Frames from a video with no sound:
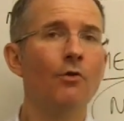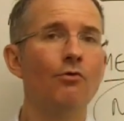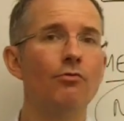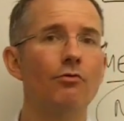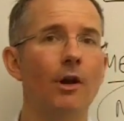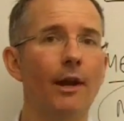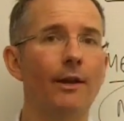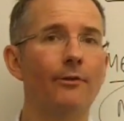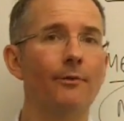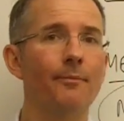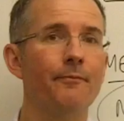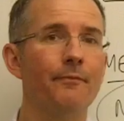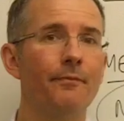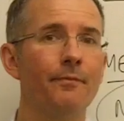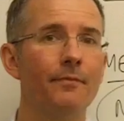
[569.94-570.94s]
Right,
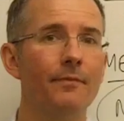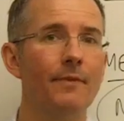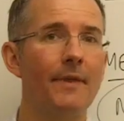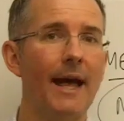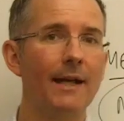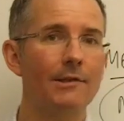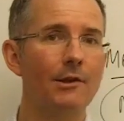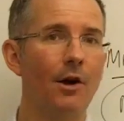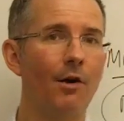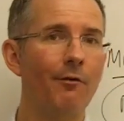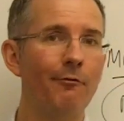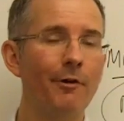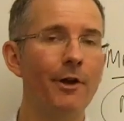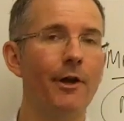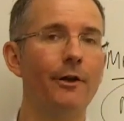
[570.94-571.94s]
that's our
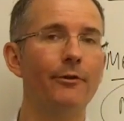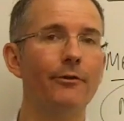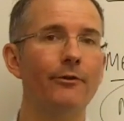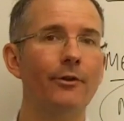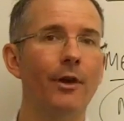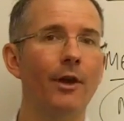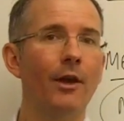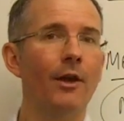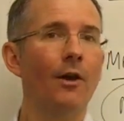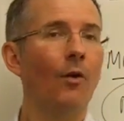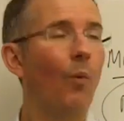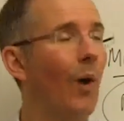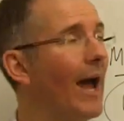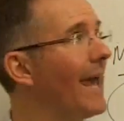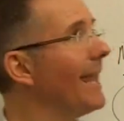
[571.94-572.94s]
first
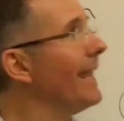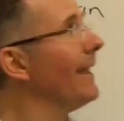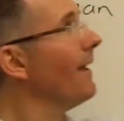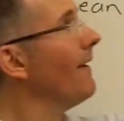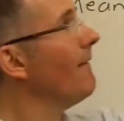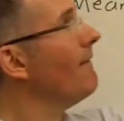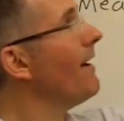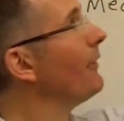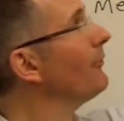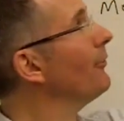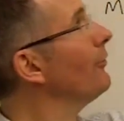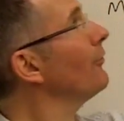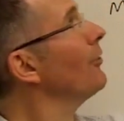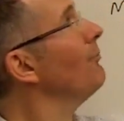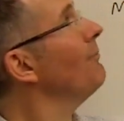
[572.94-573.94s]
way
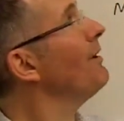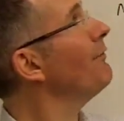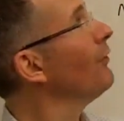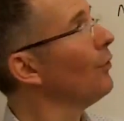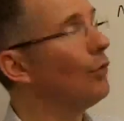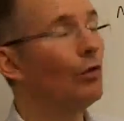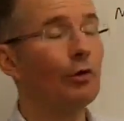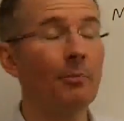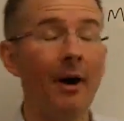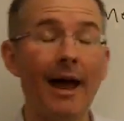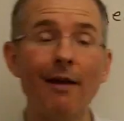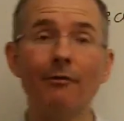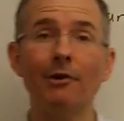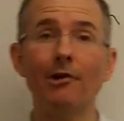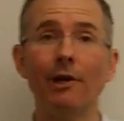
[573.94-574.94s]
investors can be fooled
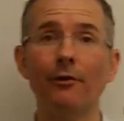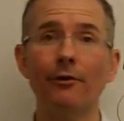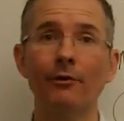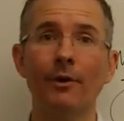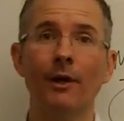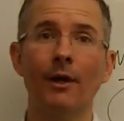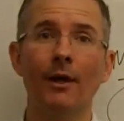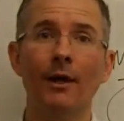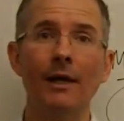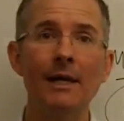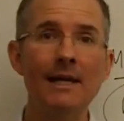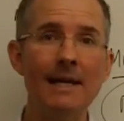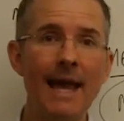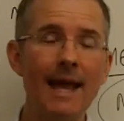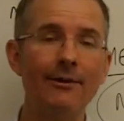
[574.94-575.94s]
by averages,
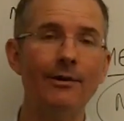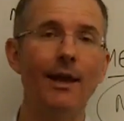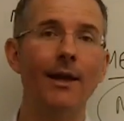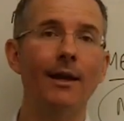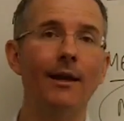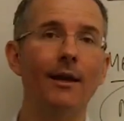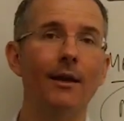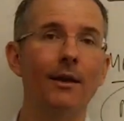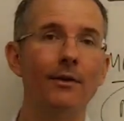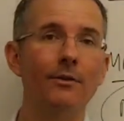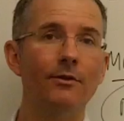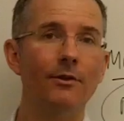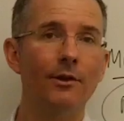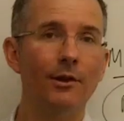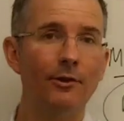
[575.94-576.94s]
getting
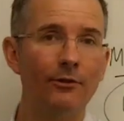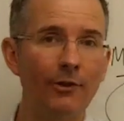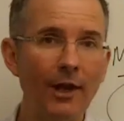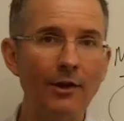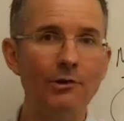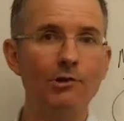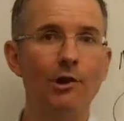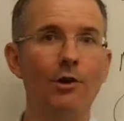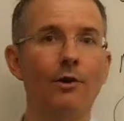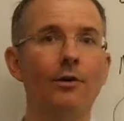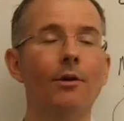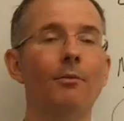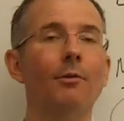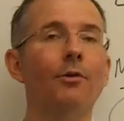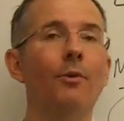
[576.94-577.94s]
the
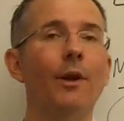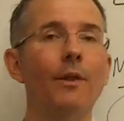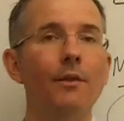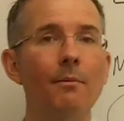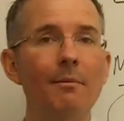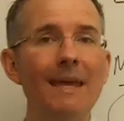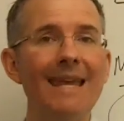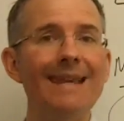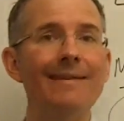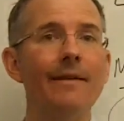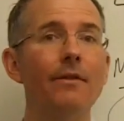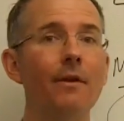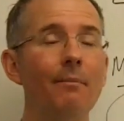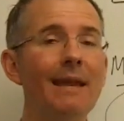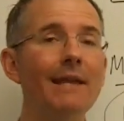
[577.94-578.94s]
distinction between the
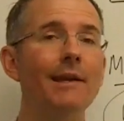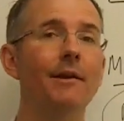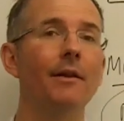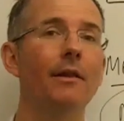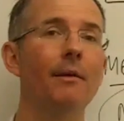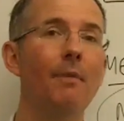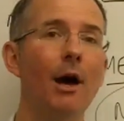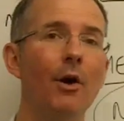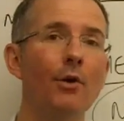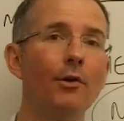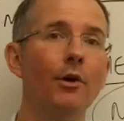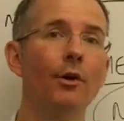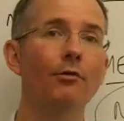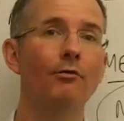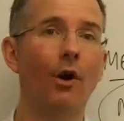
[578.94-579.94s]
mean, the median and the
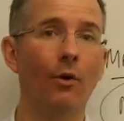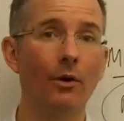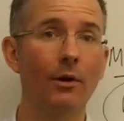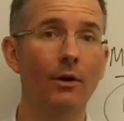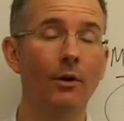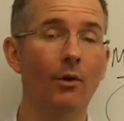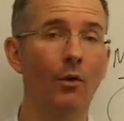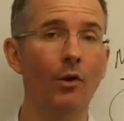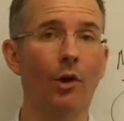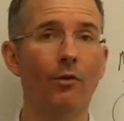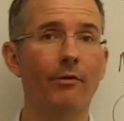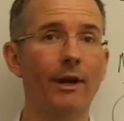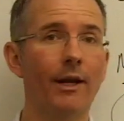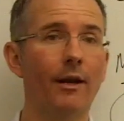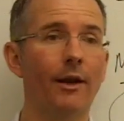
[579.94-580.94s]
mode wrong, or
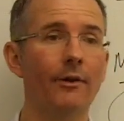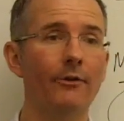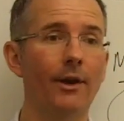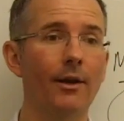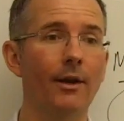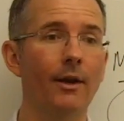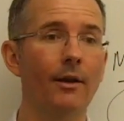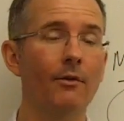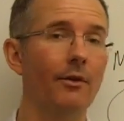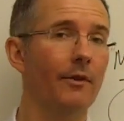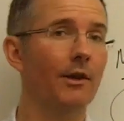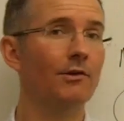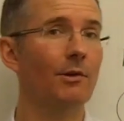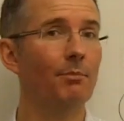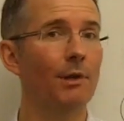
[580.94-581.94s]
not realising that
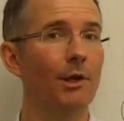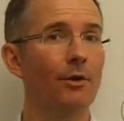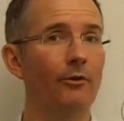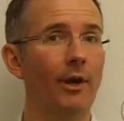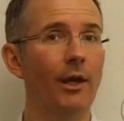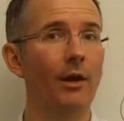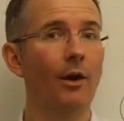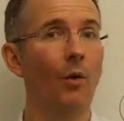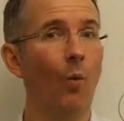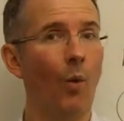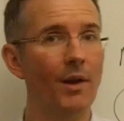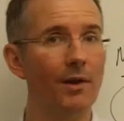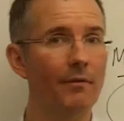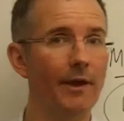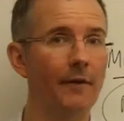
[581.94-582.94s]
they should be using
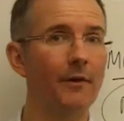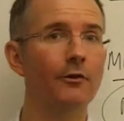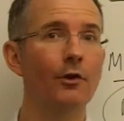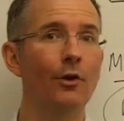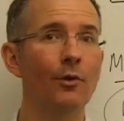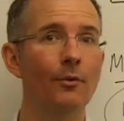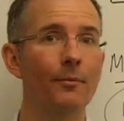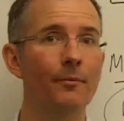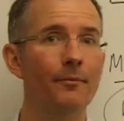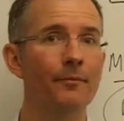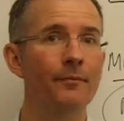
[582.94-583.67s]
one of the other 2.